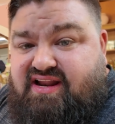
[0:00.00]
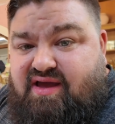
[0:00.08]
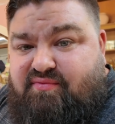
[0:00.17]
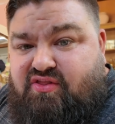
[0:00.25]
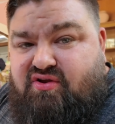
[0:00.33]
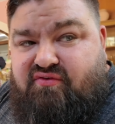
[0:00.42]
I'm
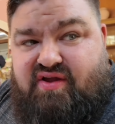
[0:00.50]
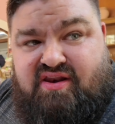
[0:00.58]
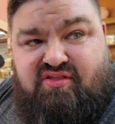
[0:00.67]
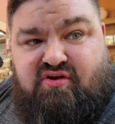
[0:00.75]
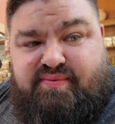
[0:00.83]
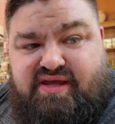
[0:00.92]
going to look around a
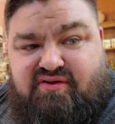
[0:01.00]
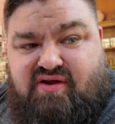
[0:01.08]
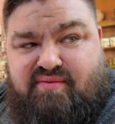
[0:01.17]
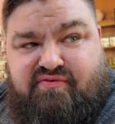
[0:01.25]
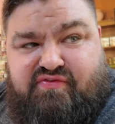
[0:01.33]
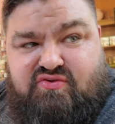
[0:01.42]
little bit,
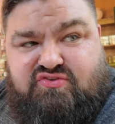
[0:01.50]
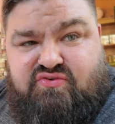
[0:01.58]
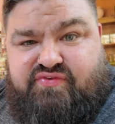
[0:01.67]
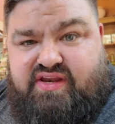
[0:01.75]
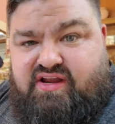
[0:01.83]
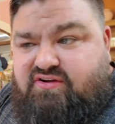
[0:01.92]
grab a few
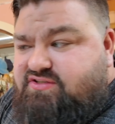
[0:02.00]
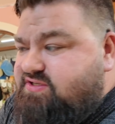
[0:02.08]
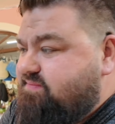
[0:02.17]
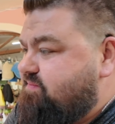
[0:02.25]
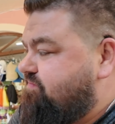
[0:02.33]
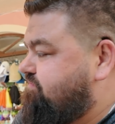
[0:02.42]
souvenirs,
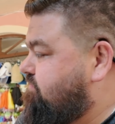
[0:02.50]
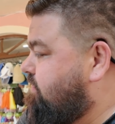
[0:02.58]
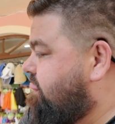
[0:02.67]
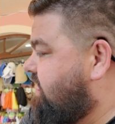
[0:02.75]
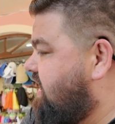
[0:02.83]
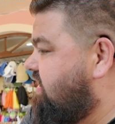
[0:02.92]

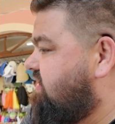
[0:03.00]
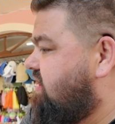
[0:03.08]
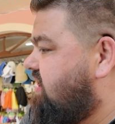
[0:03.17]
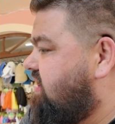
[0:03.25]
and